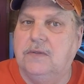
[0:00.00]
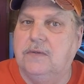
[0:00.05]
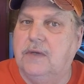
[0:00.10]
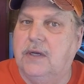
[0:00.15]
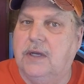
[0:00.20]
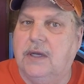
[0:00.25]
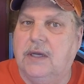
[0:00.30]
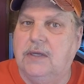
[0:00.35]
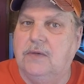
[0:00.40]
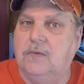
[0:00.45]

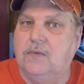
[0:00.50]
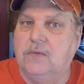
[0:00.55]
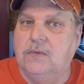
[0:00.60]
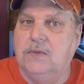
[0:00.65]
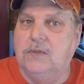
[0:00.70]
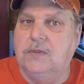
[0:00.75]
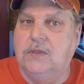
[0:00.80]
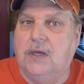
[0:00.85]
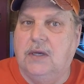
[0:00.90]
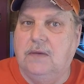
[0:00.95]
drying
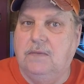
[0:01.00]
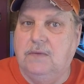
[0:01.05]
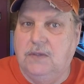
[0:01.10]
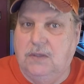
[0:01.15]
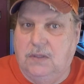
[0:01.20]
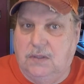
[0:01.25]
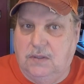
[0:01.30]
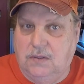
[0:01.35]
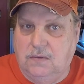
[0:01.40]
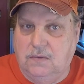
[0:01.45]
wood. I mean
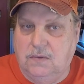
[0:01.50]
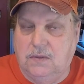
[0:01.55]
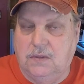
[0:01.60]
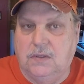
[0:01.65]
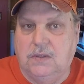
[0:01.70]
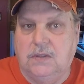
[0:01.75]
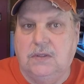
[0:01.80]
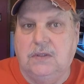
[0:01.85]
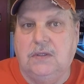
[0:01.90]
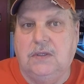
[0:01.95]
a whole
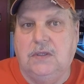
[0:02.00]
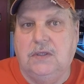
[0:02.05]
lot.